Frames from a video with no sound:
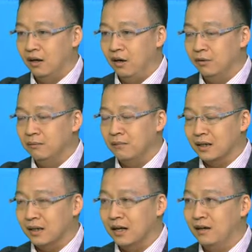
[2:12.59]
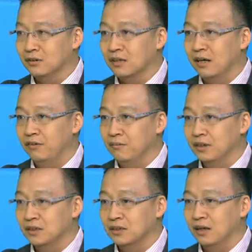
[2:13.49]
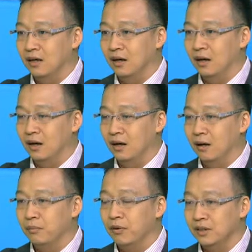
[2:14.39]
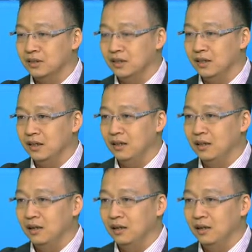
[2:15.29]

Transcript: on Macau's government's policy